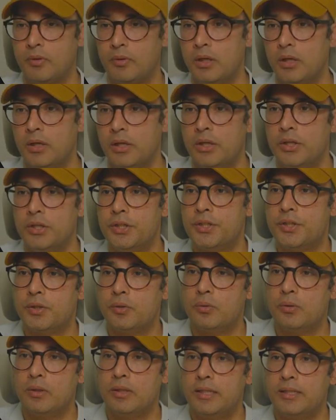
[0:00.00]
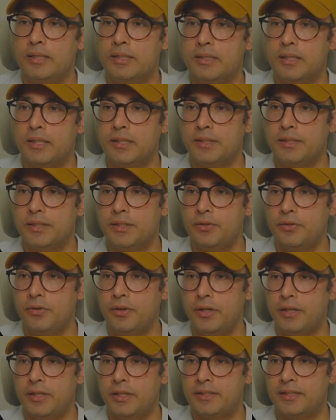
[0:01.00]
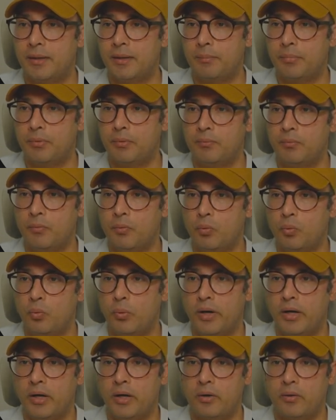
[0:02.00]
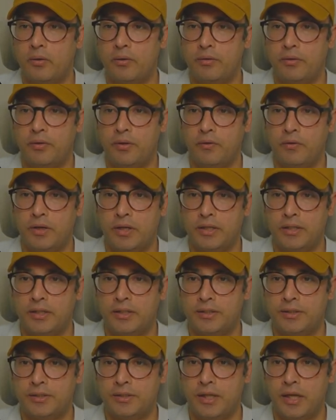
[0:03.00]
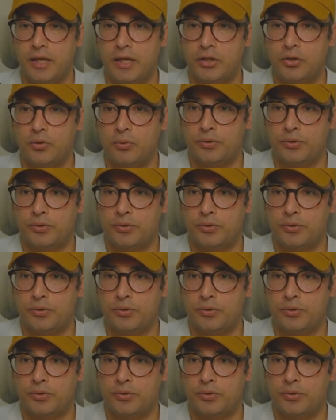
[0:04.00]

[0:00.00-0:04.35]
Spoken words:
So let's consider an example where there is a user.